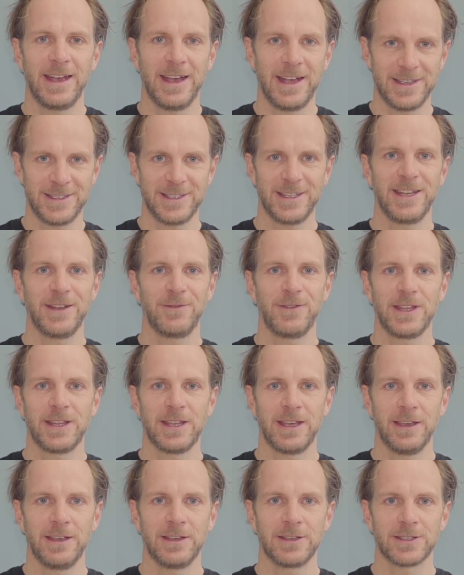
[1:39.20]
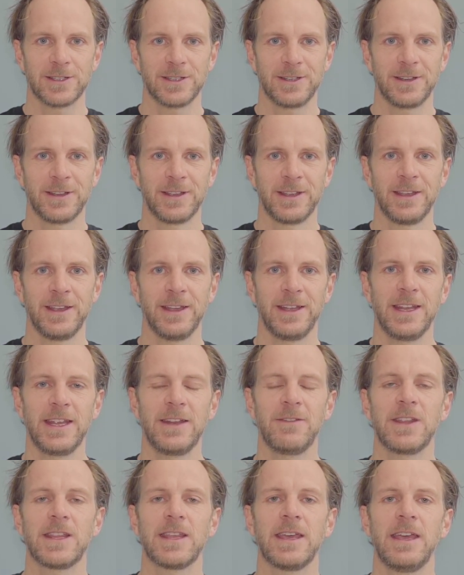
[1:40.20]
as an invitation. An
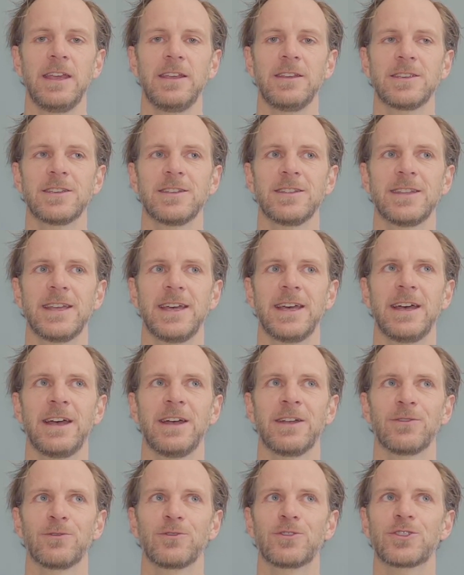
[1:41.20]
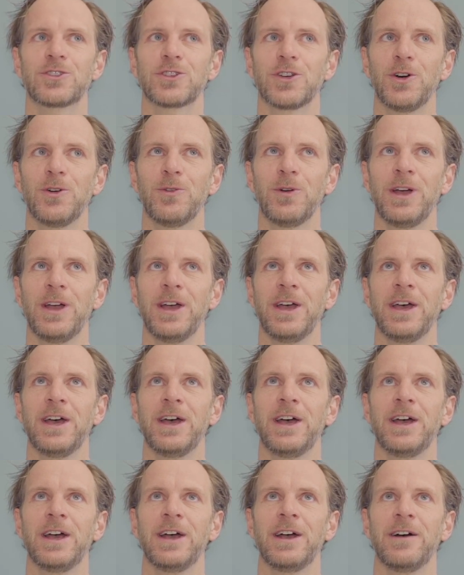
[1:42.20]
invitation to show,
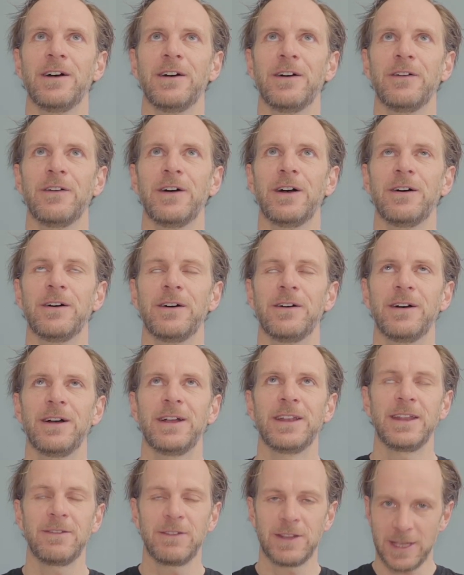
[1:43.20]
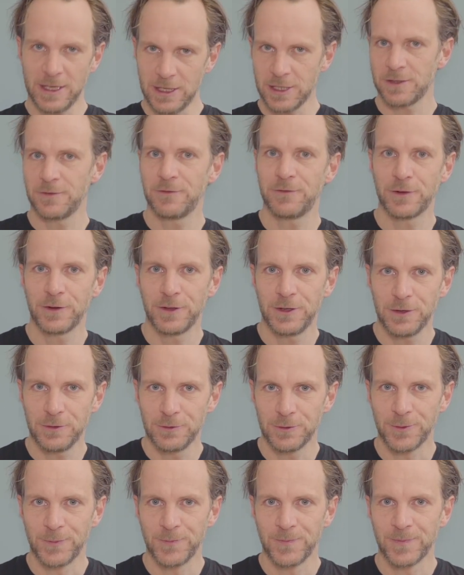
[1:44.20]
an invitation for
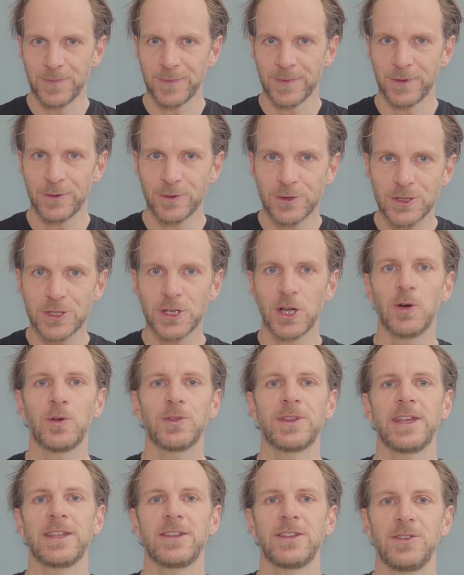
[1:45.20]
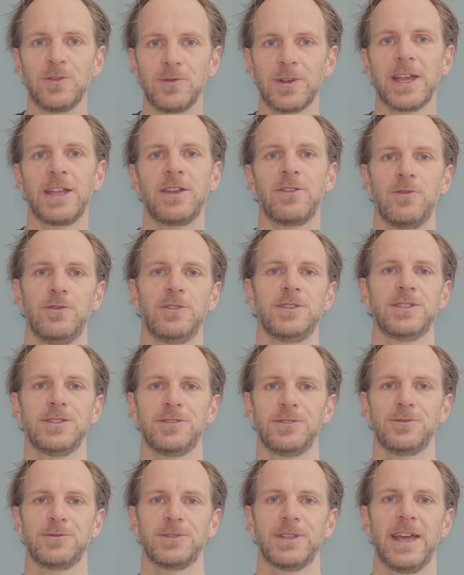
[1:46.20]
you to show that you can also
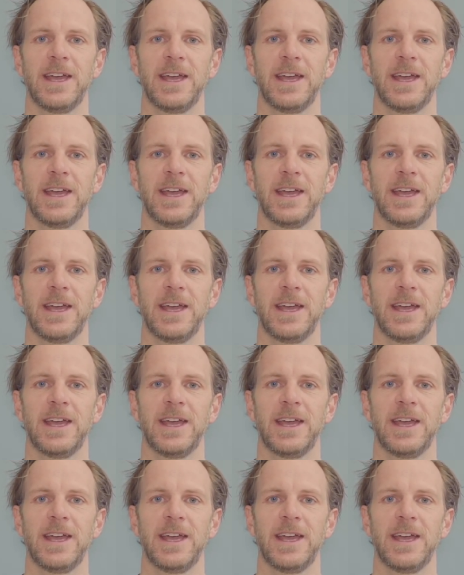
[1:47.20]
do